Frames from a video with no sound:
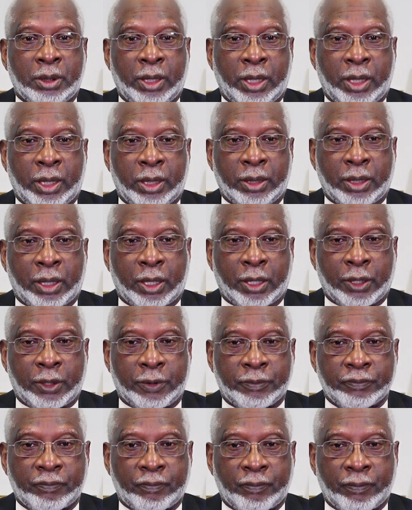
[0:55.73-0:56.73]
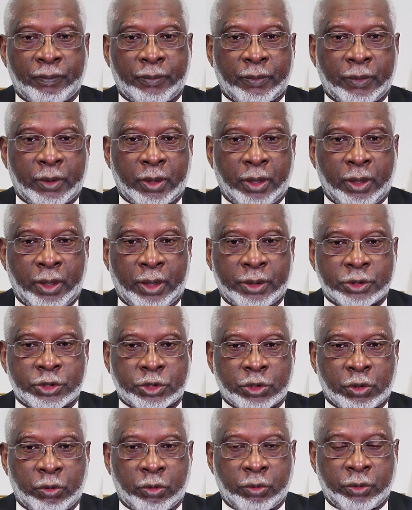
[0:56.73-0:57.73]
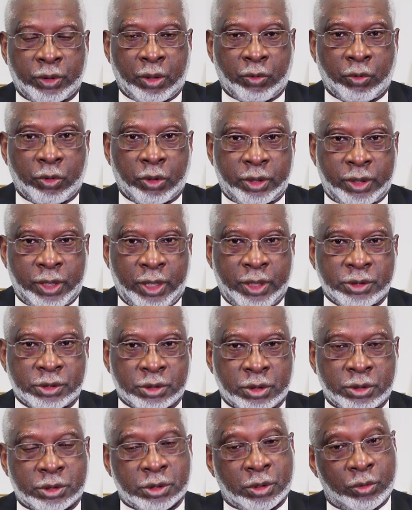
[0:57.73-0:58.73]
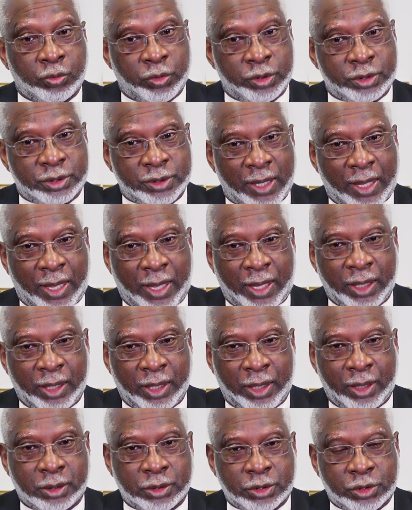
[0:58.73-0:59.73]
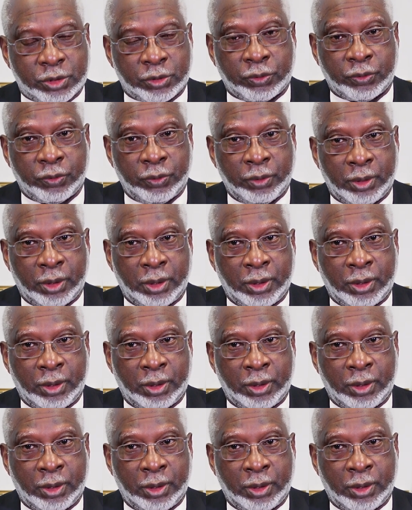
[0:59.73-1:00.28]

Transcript: And, uh, and so there were occasions in which I had to